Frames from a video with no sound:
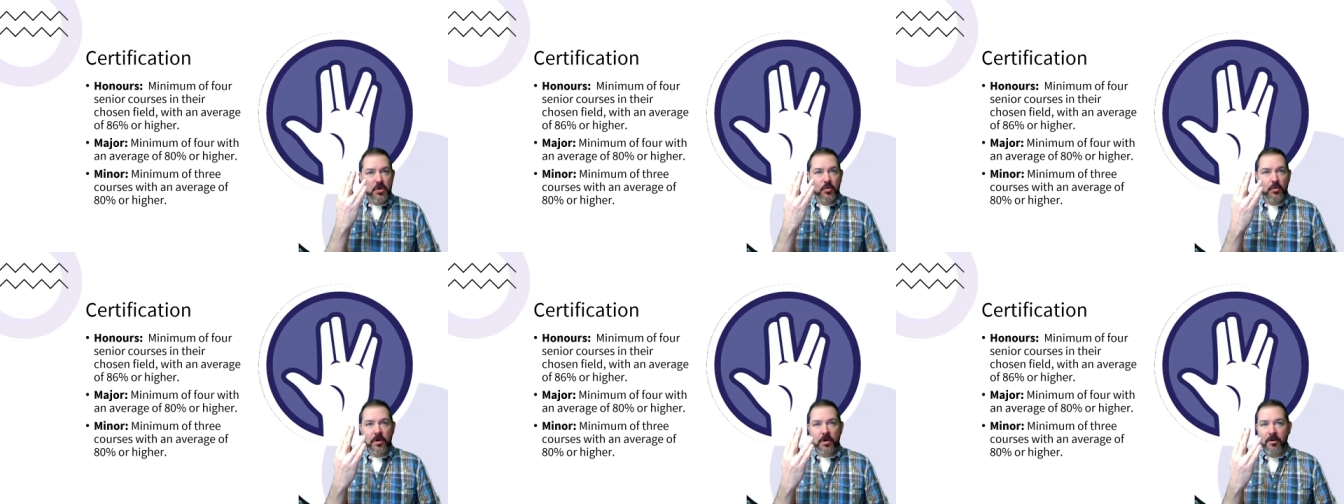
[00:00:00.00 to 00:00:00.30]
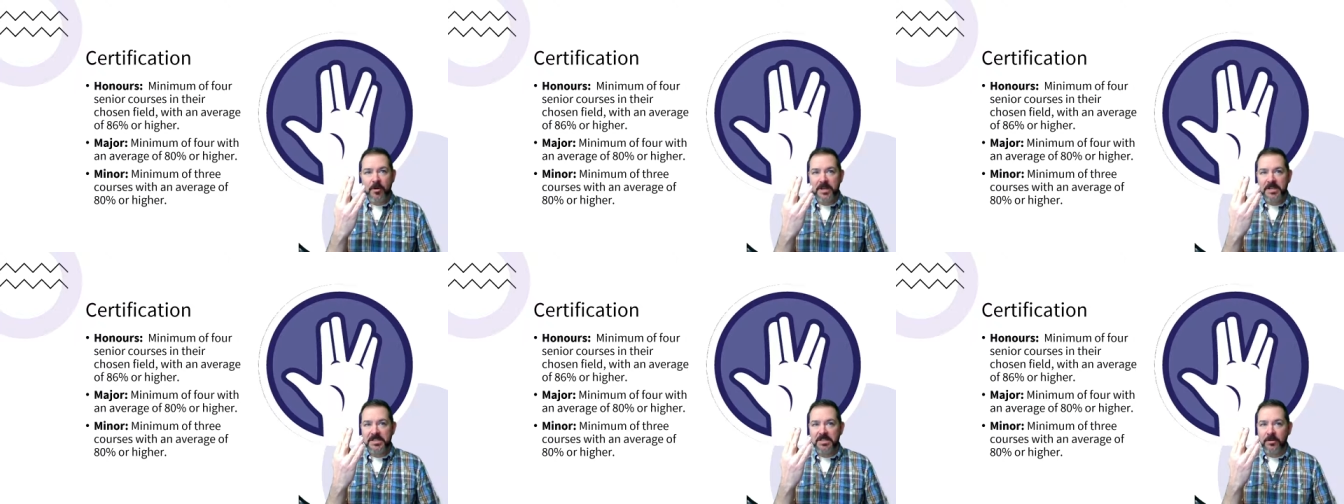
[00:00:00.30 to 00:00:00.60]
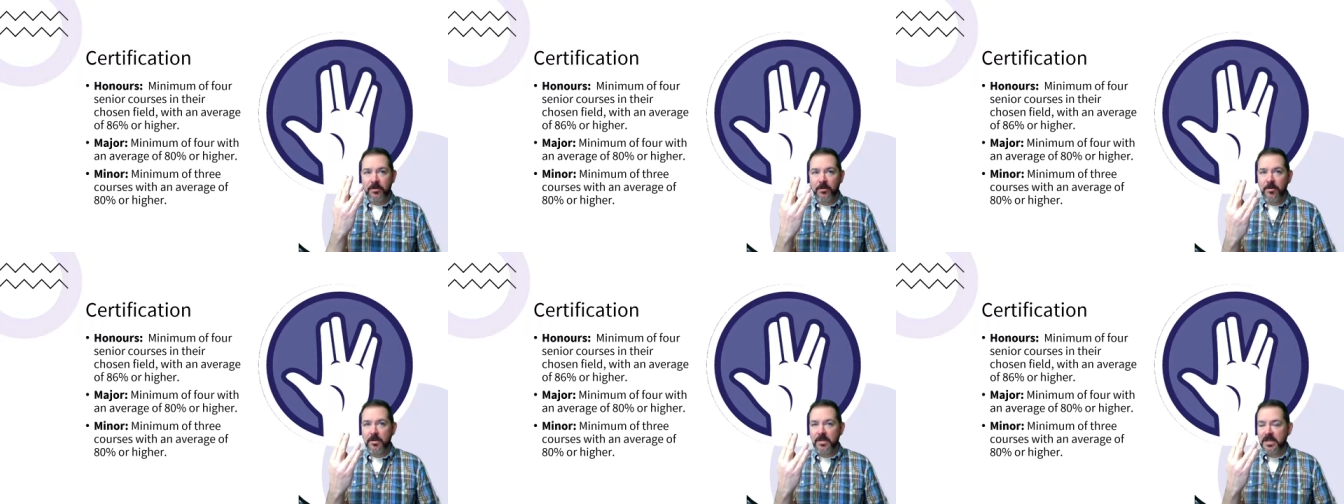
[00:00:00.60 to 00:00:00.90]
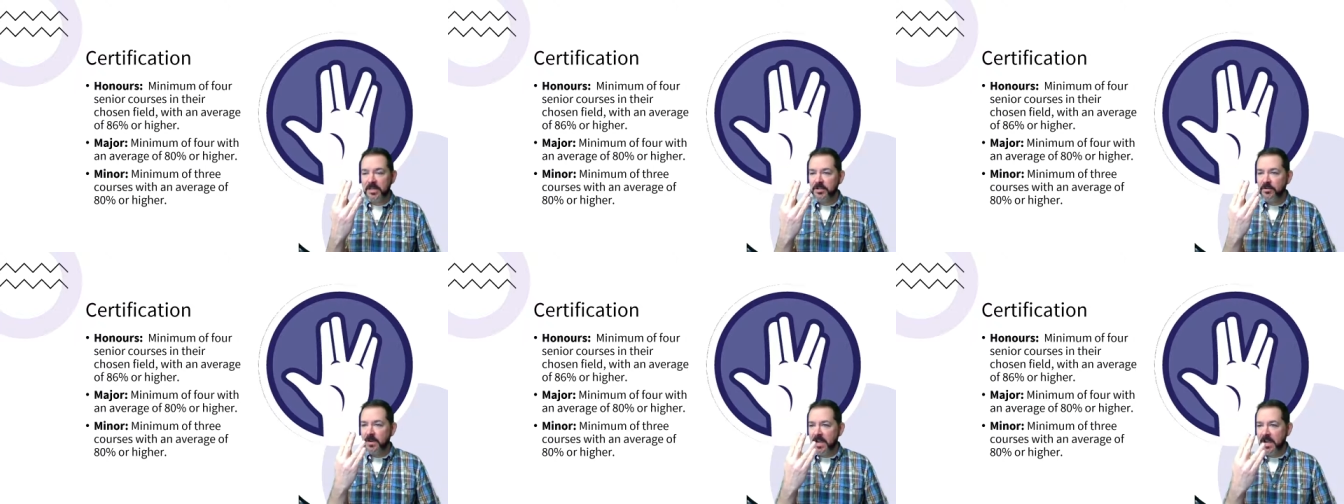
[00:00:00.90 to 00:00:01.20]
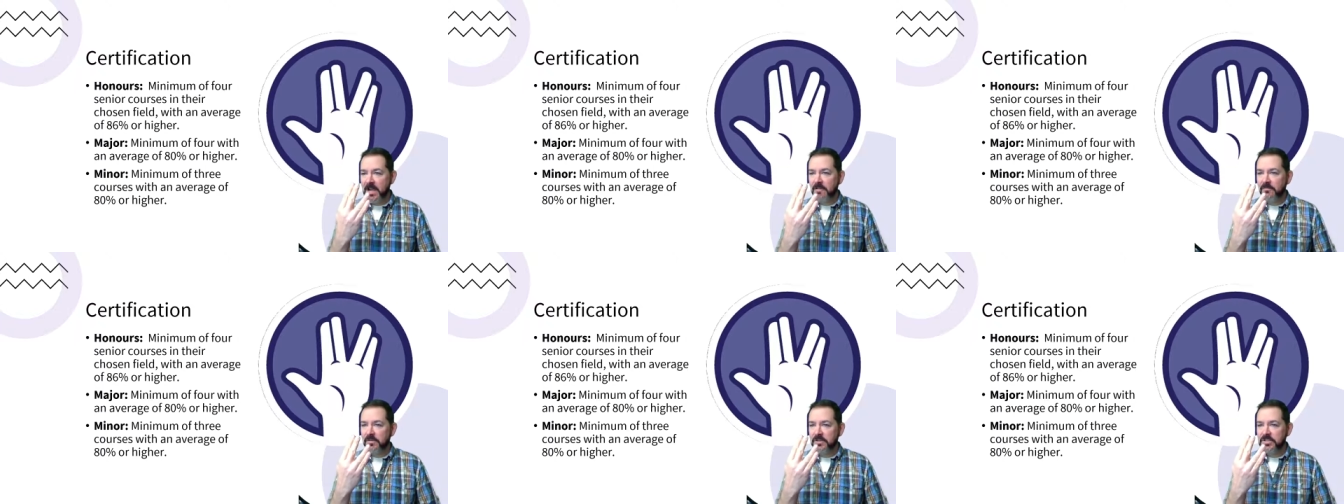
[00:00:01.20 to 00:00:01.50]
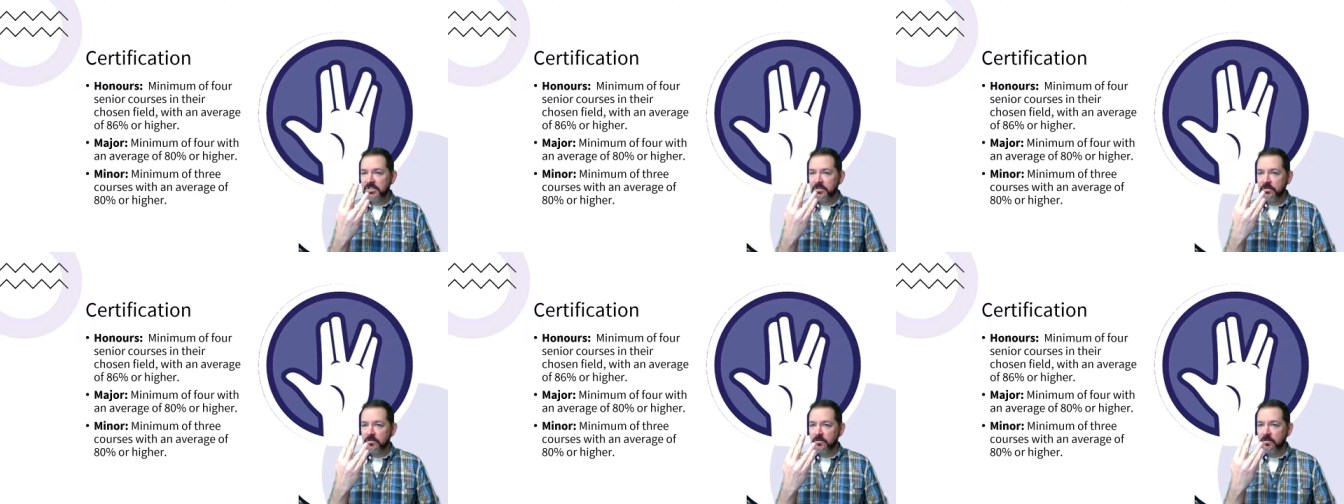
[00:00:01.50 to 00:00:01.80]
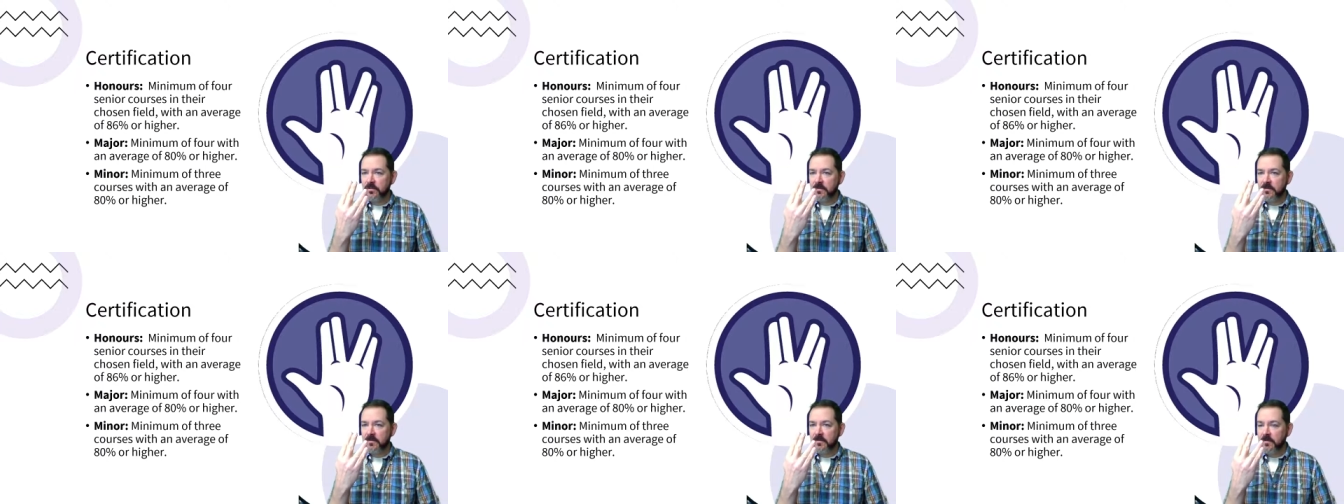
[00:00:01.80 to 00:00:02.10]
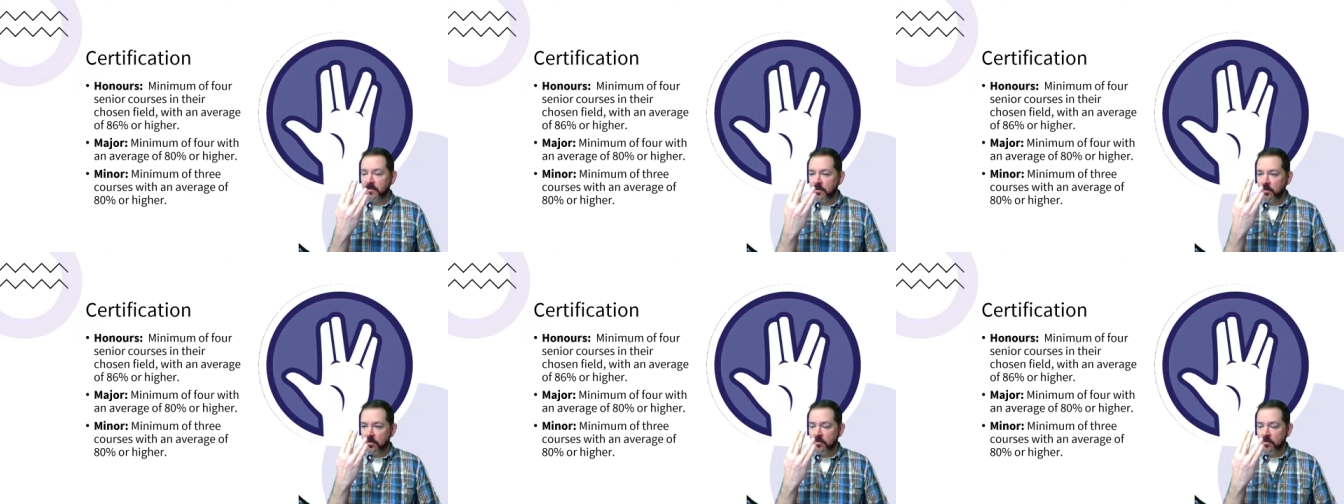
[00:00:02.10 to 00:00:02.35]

We're going to look at your average of